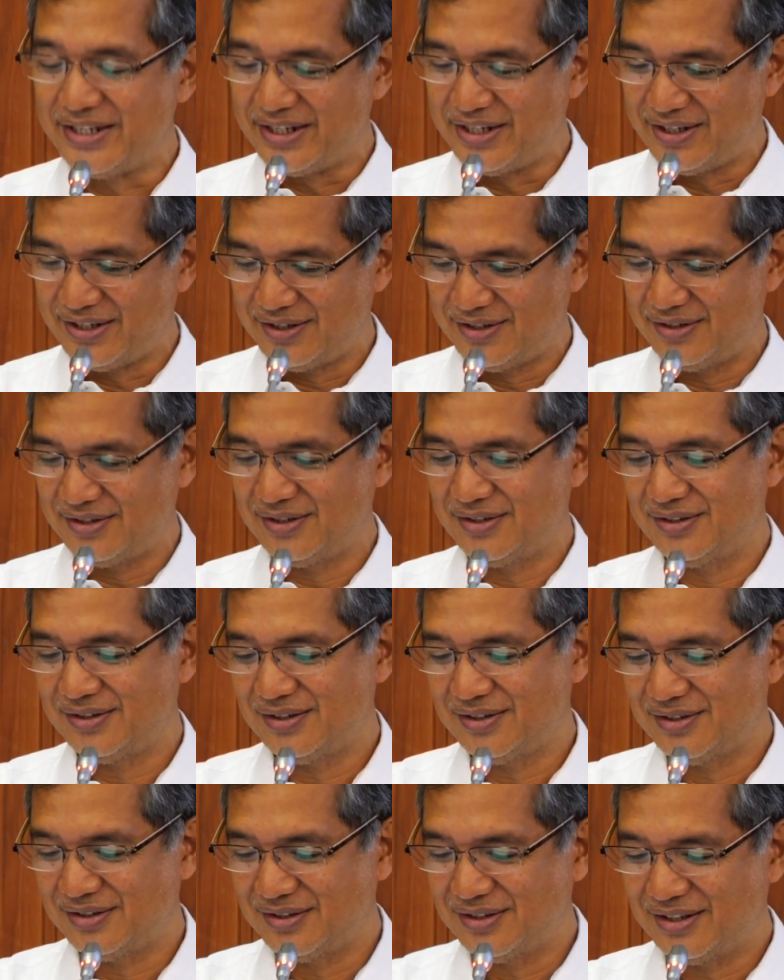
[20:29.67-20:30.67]

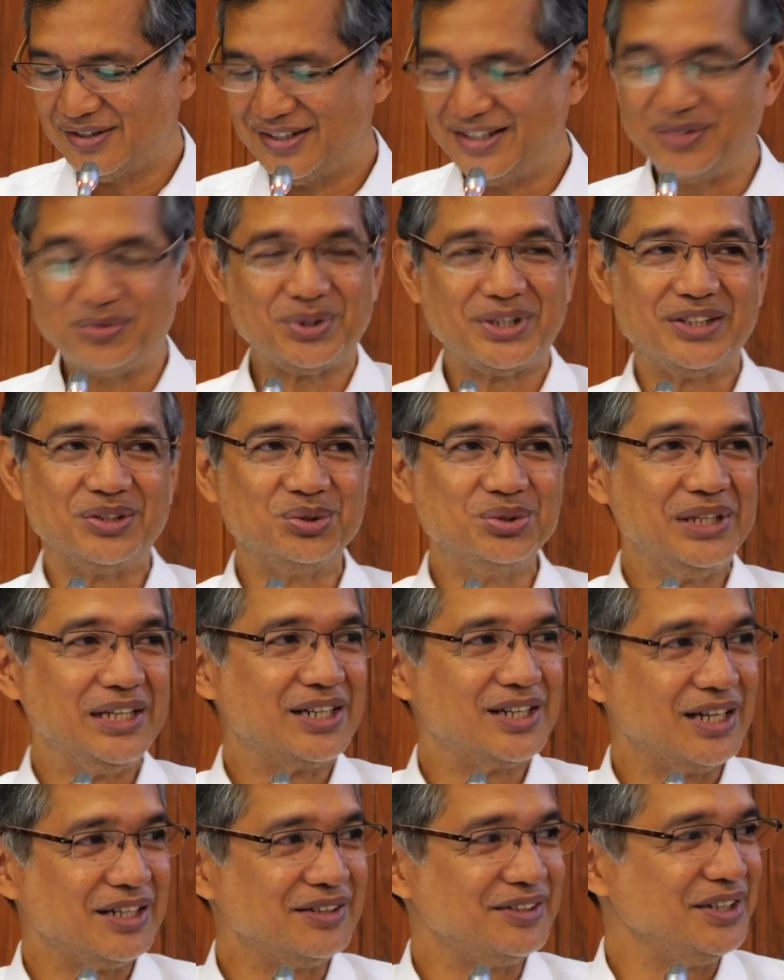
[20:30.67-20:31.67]
I think we're the only
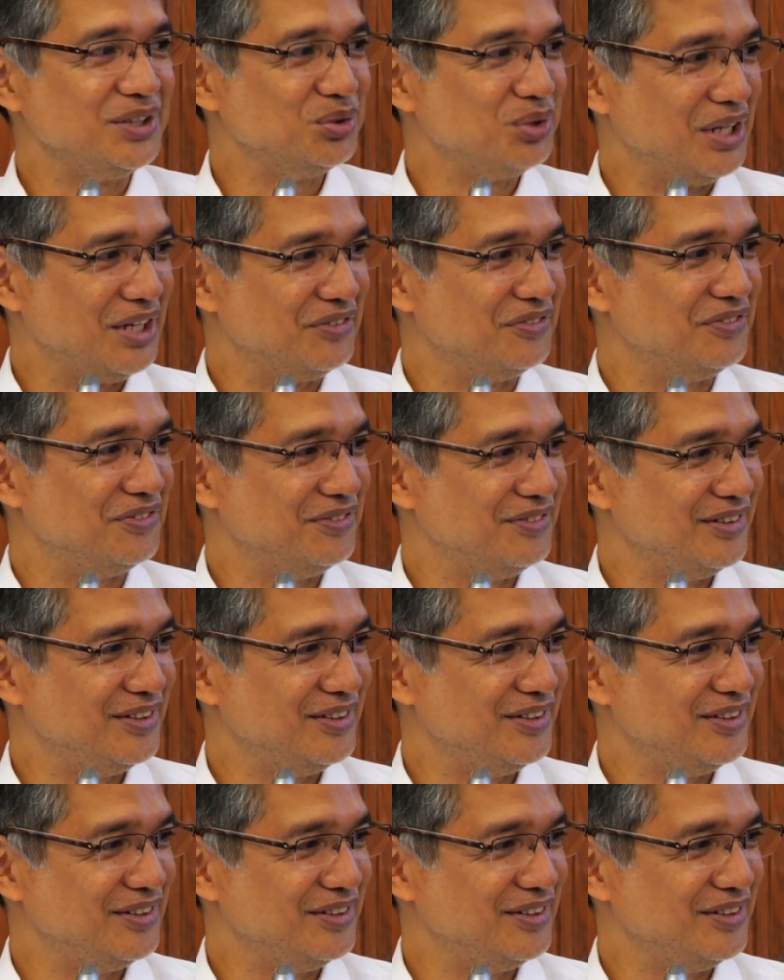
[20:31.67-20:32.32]
country to have